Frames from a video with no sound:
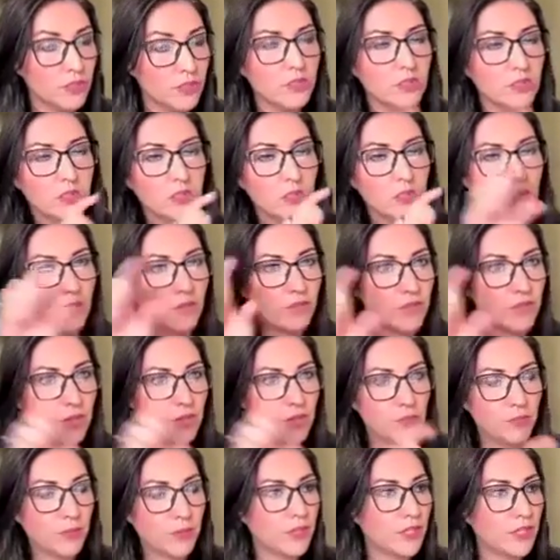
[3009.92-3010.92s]
You have the
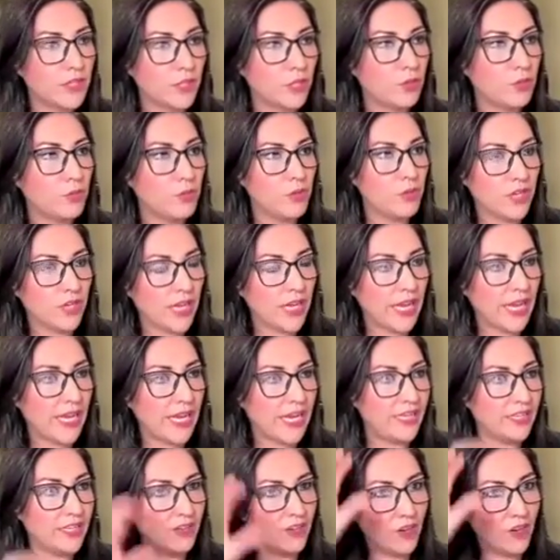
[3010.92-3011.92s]
ability to
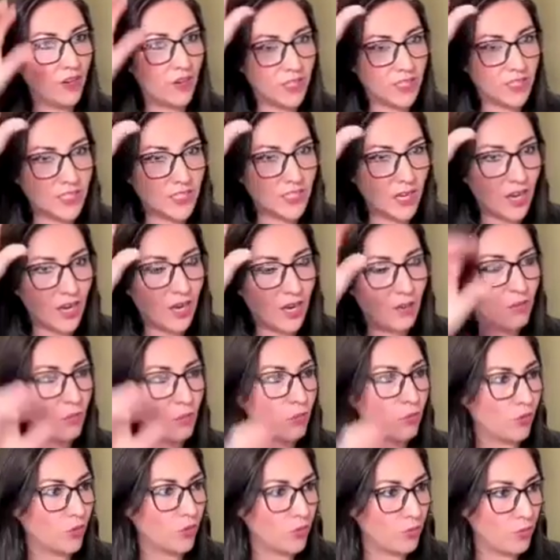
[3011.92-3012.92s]
communicate on top
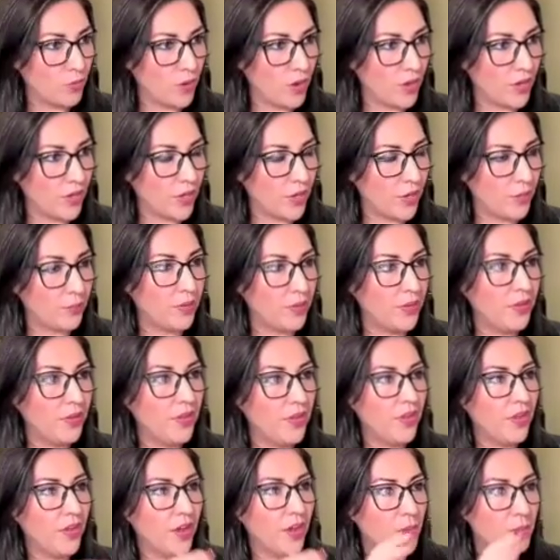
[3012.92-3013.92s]
or the bottom
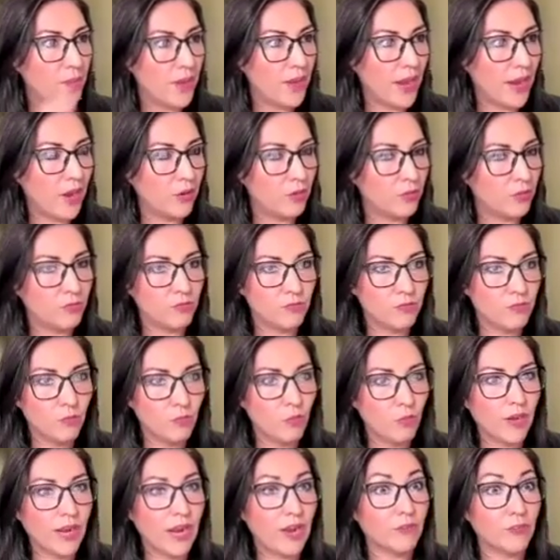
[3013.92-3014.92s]
about
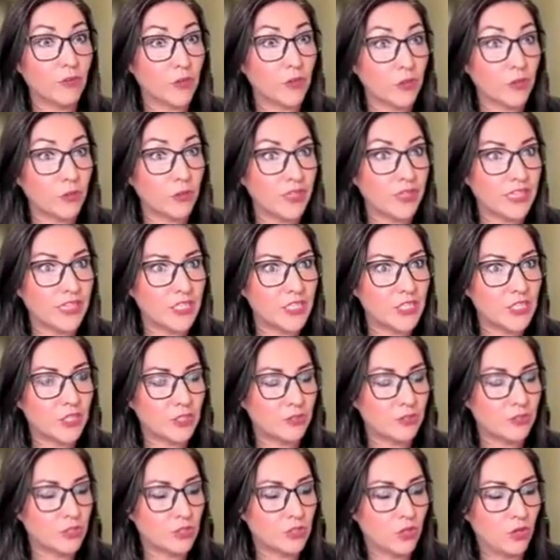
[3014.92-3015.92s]
whatever you need to.
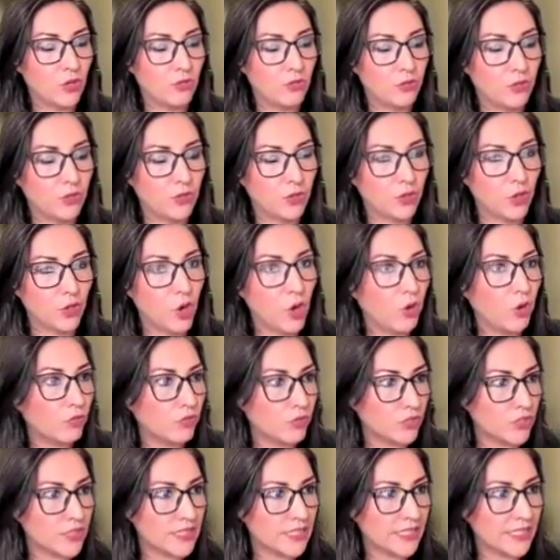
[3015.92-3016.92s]
So if you're
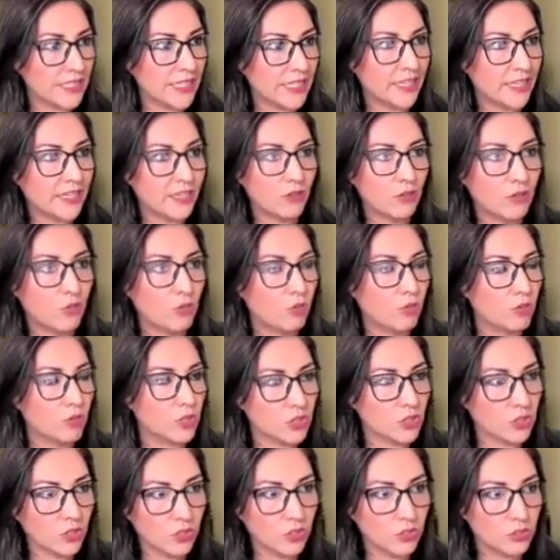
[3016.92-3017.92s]
overseating, course
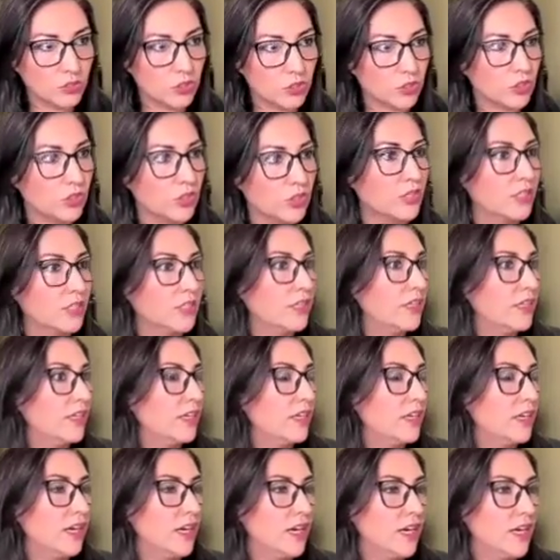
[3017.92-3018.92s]
closure,
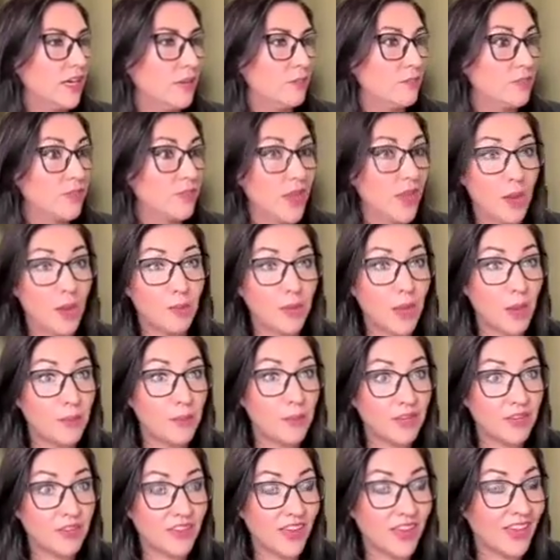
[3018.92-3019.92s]
upcoming
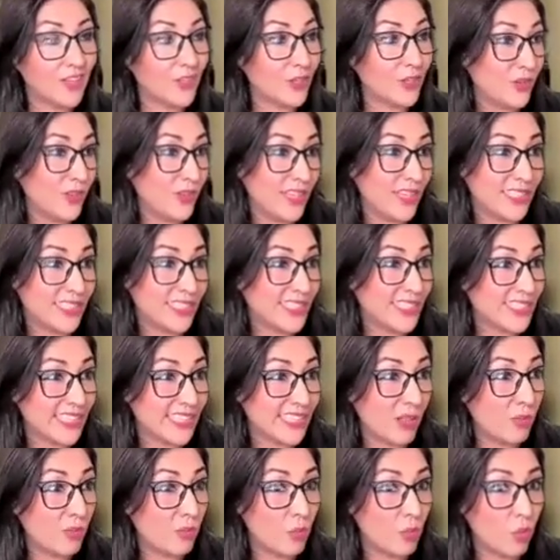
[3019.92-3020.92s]
event you need to
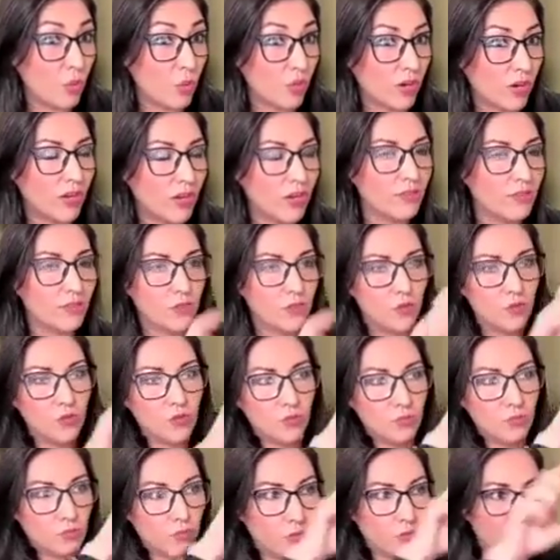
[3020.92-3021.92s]
sell more of, you
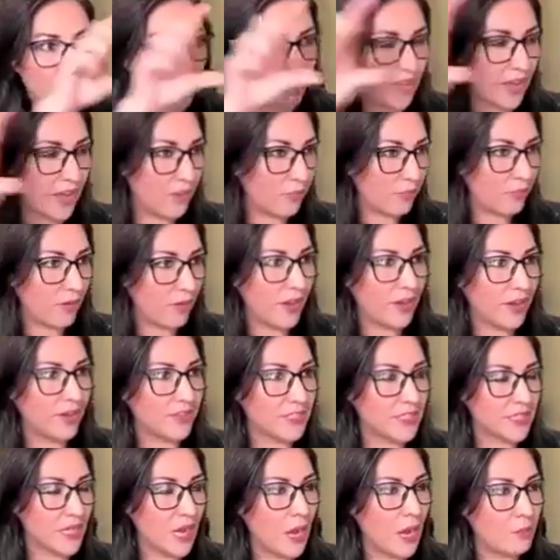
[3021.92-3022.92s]
can put that right on the
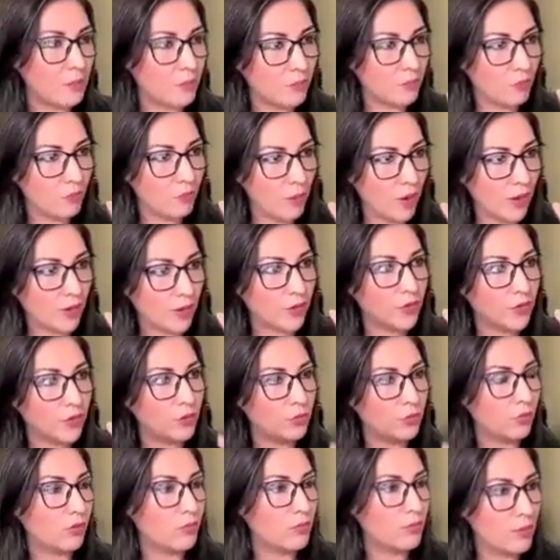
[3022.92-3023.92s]
top of where
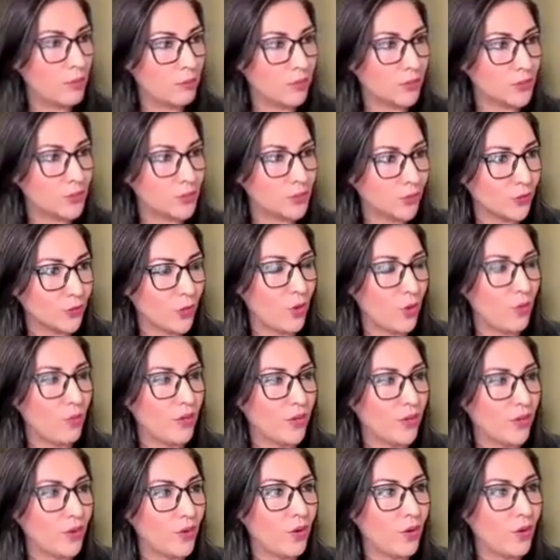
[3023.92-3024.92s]
your members are
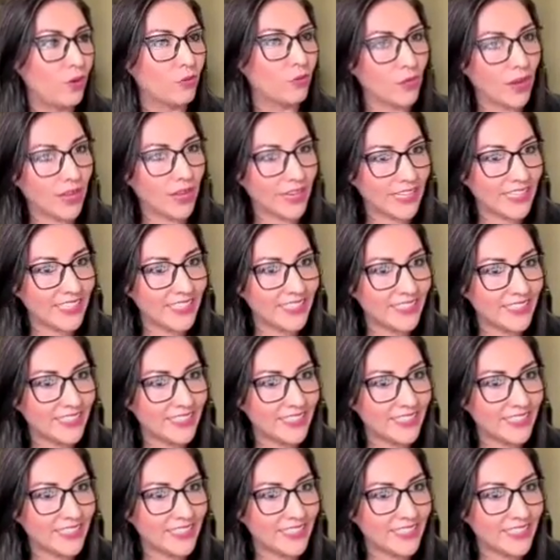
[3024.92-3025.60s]
going already